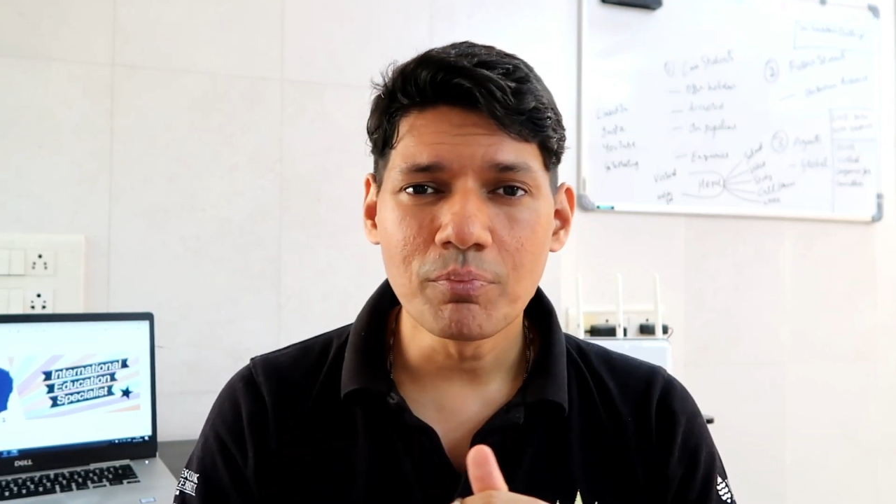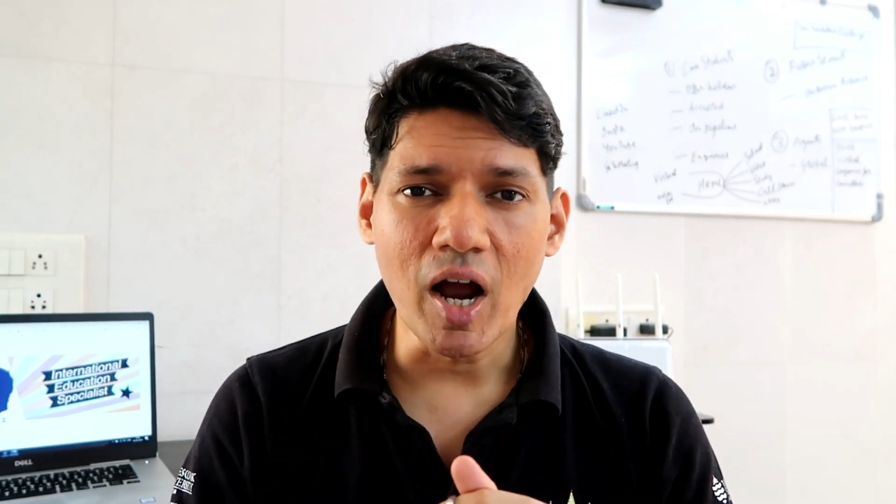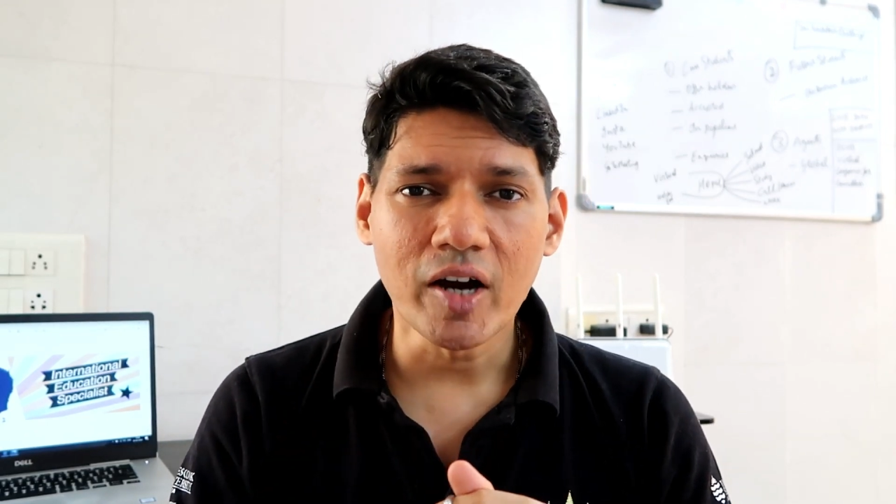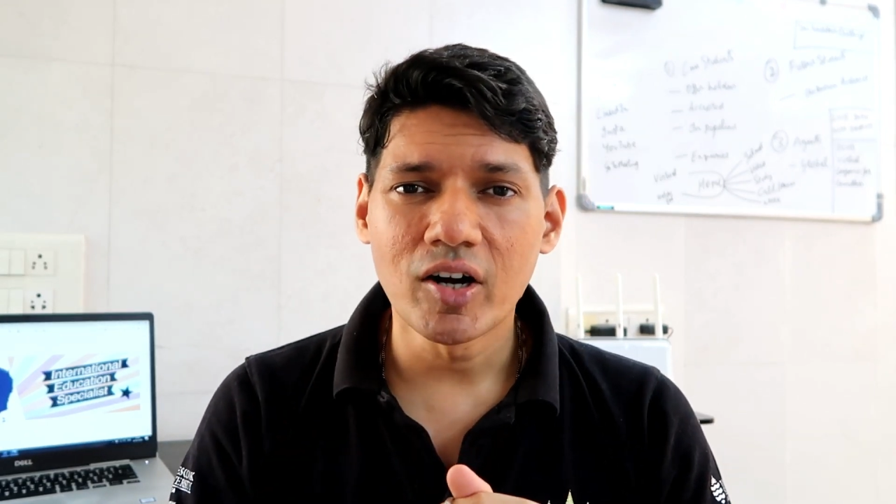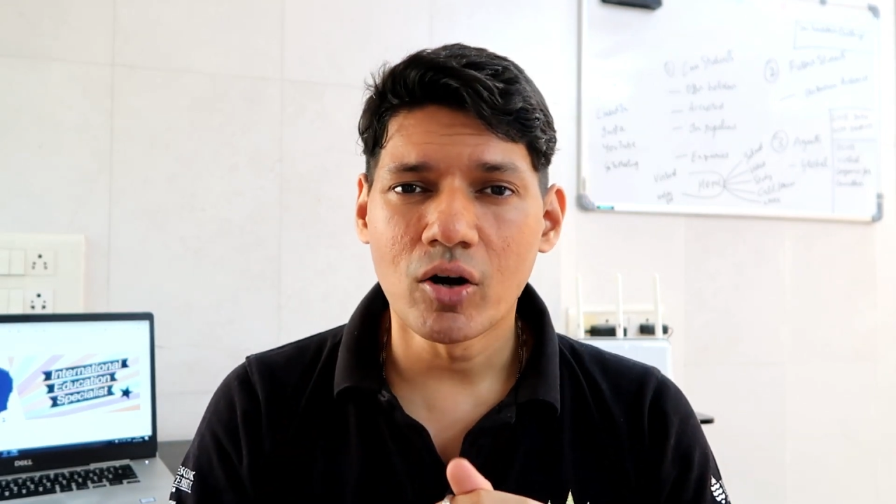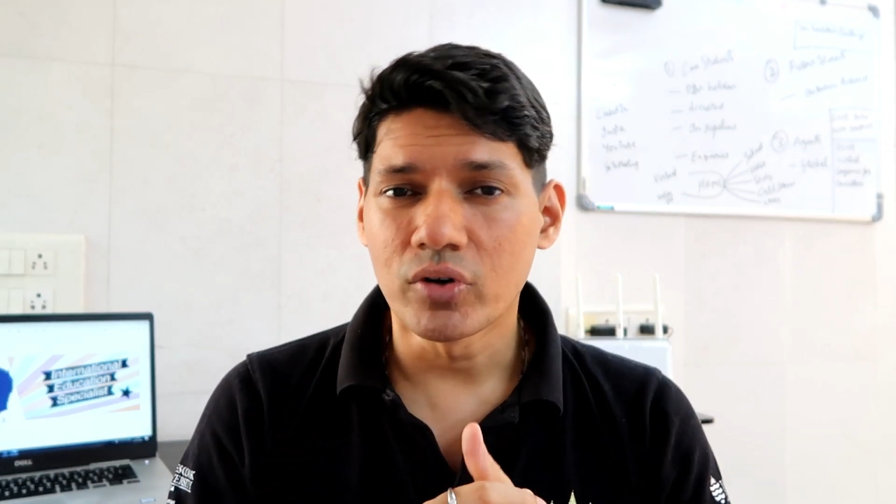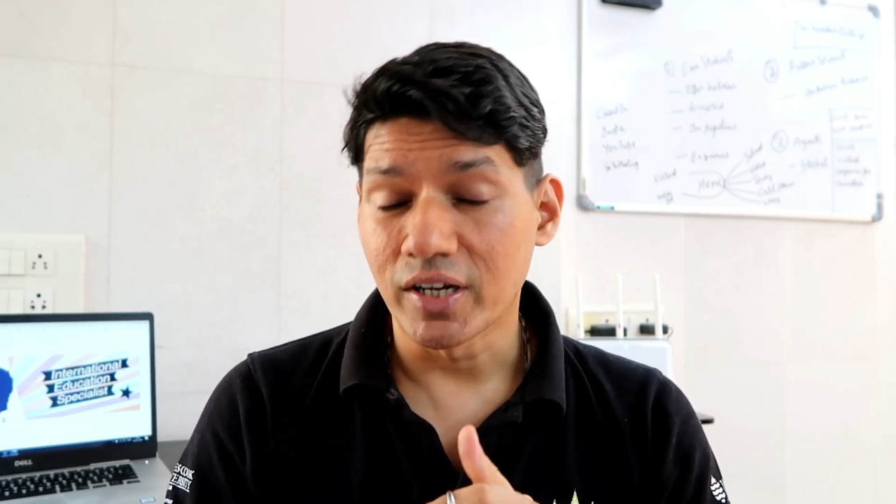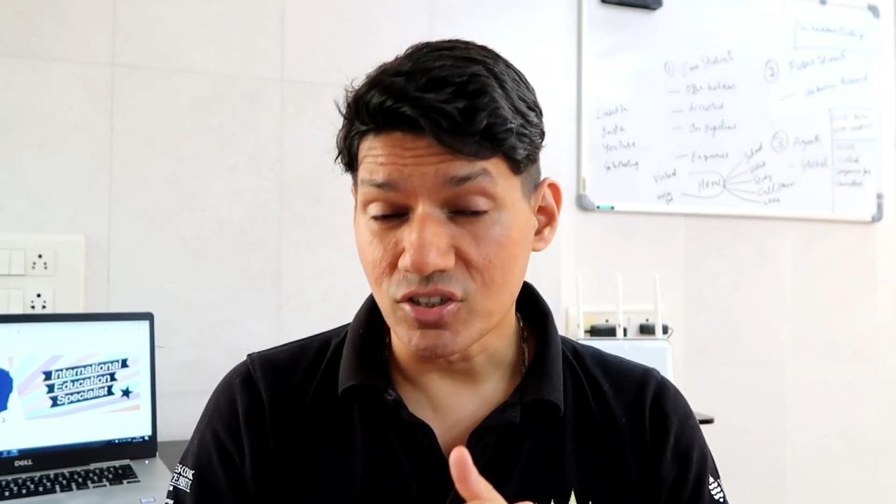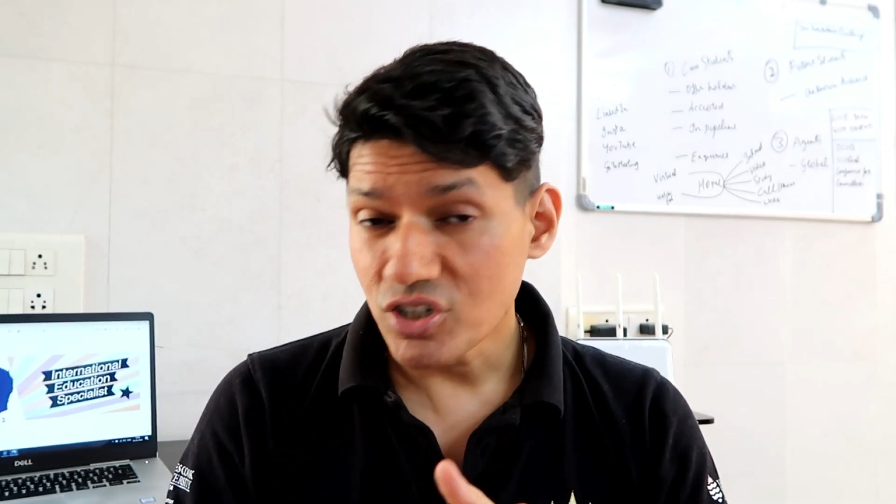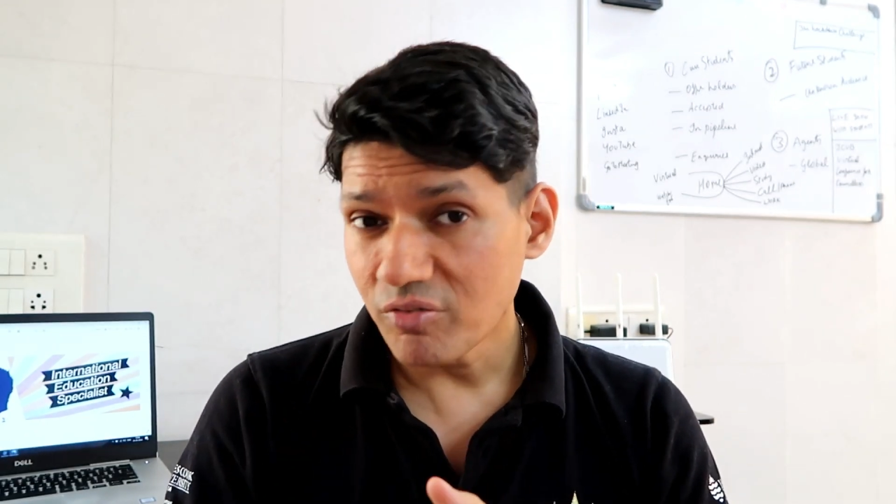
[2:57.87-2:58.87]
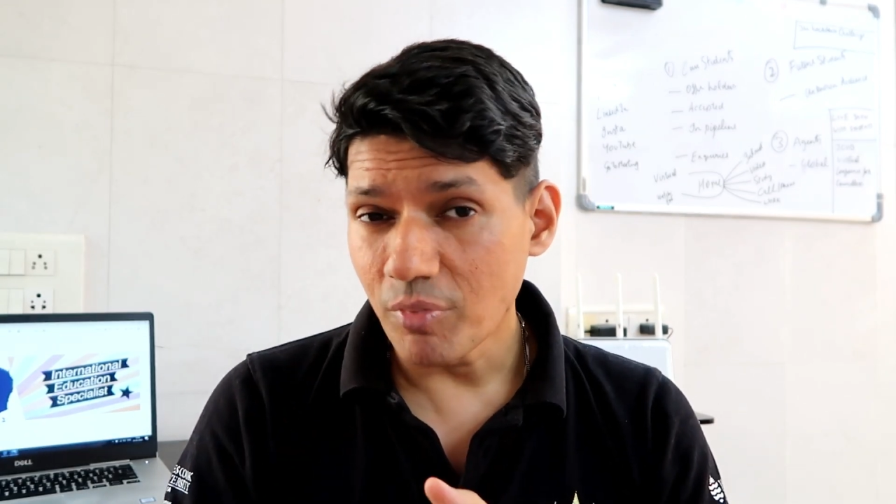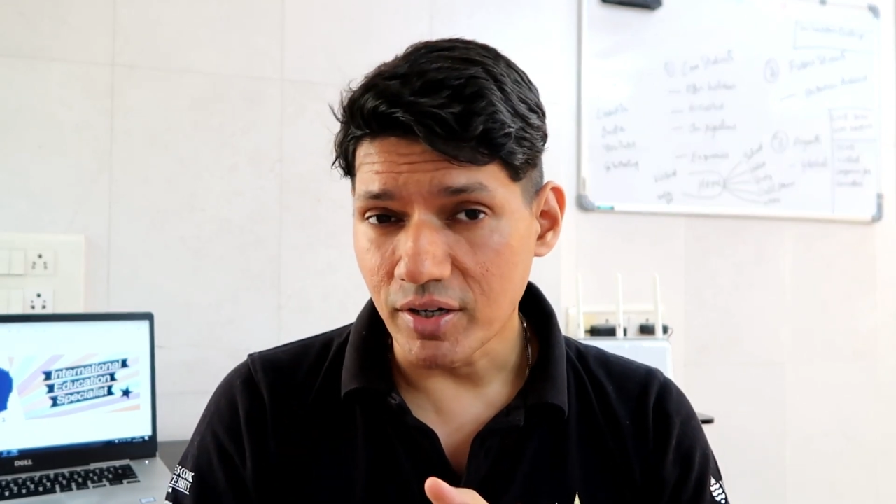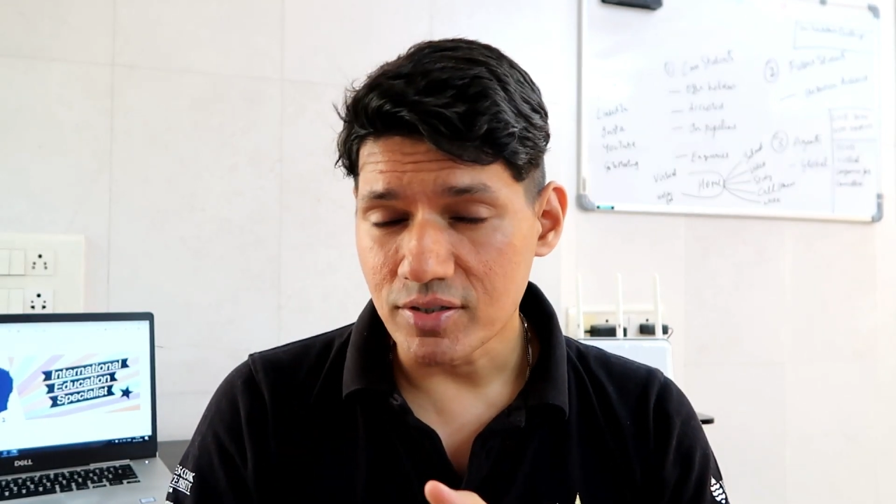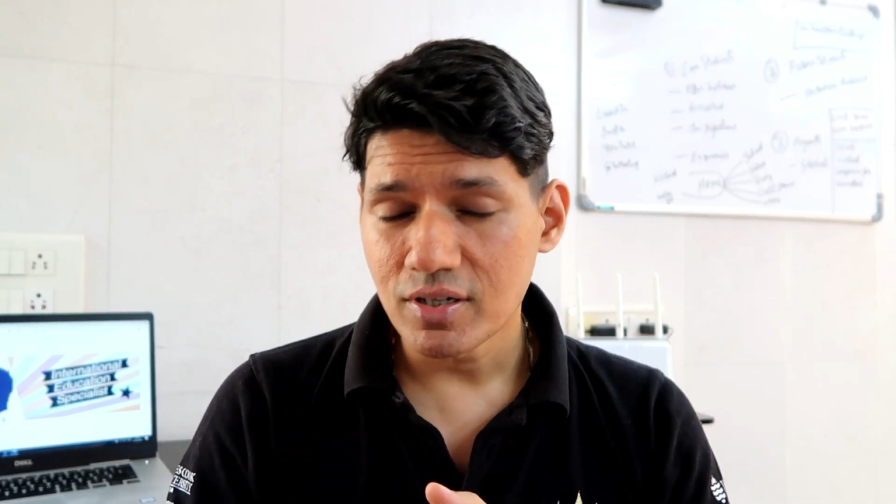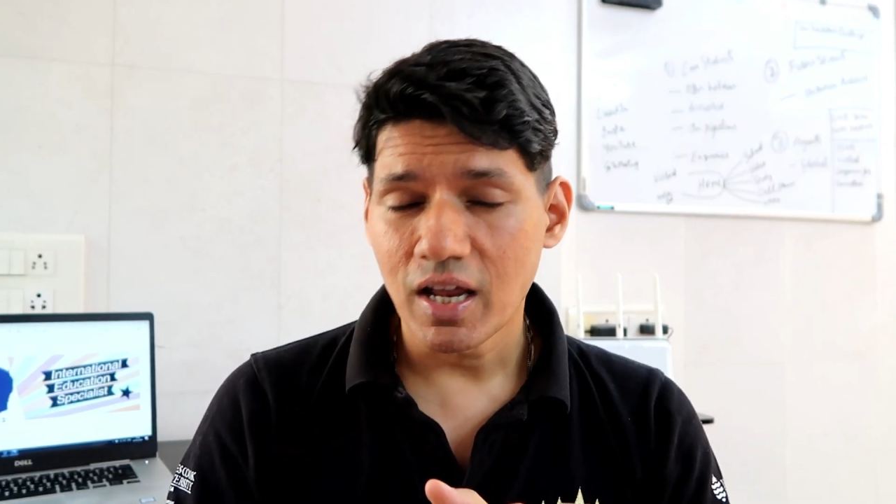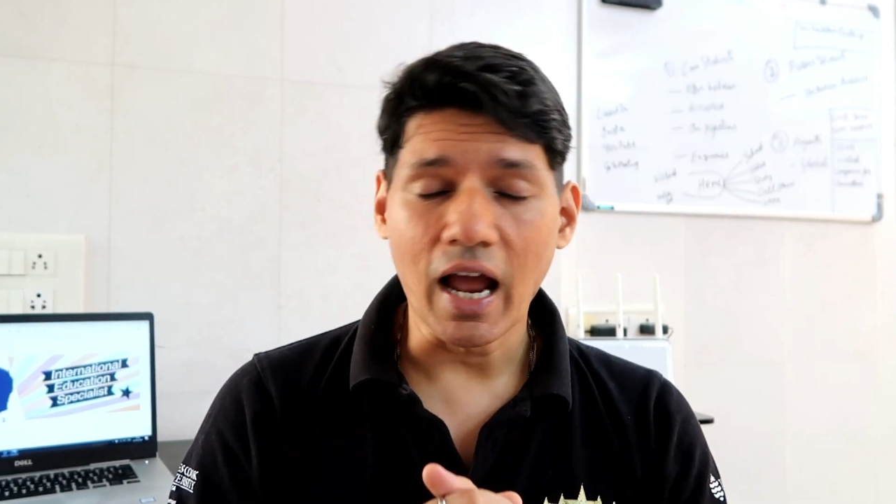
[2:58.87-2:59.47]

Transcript: background and achievements.